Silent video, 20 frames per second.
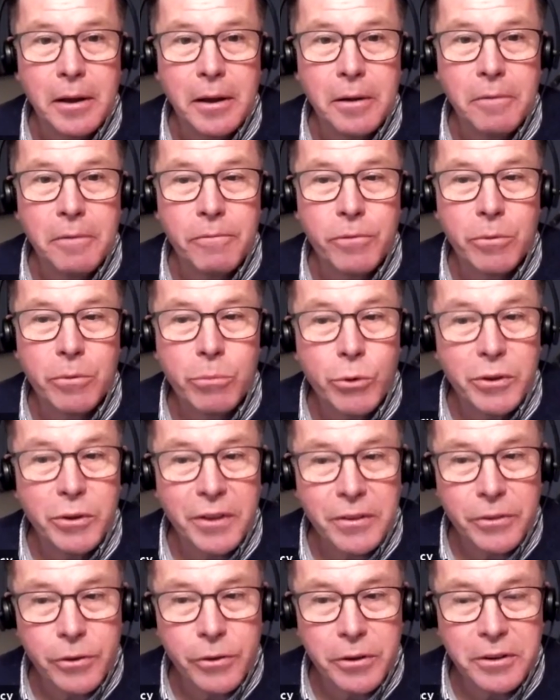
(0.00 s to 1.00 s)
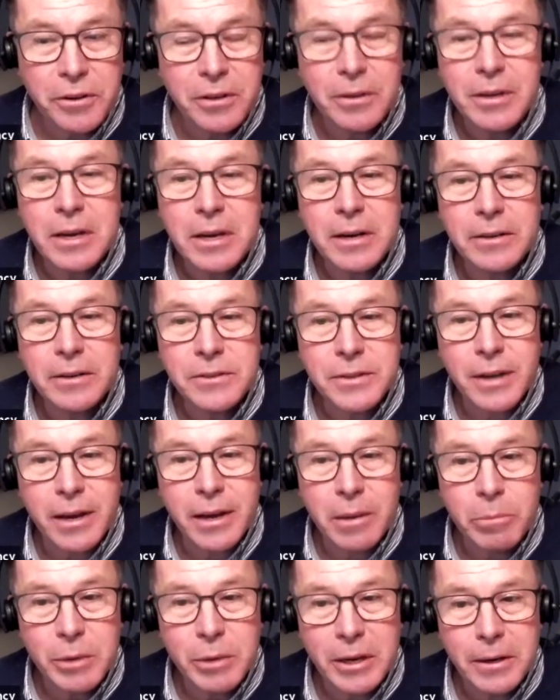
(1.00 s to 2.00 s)
For more than 30 years, I
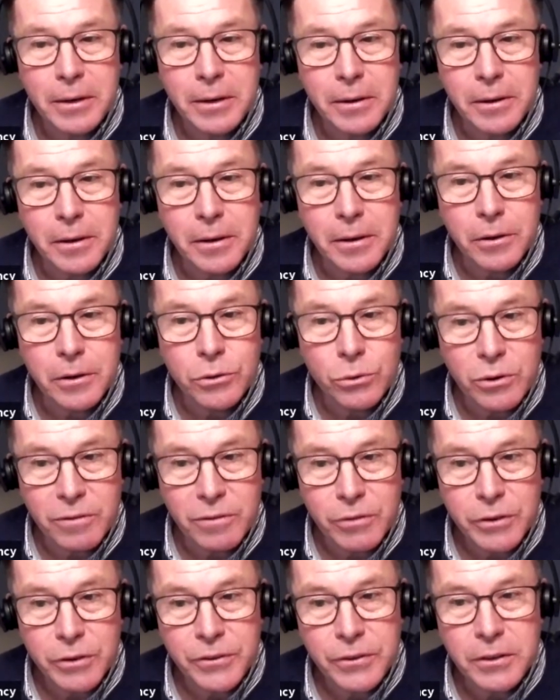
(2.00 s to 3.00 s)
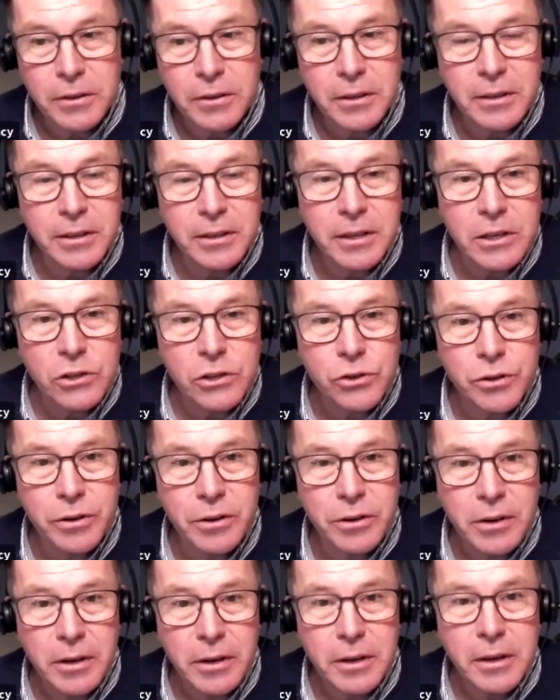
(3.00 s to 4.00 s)
have been a university teacher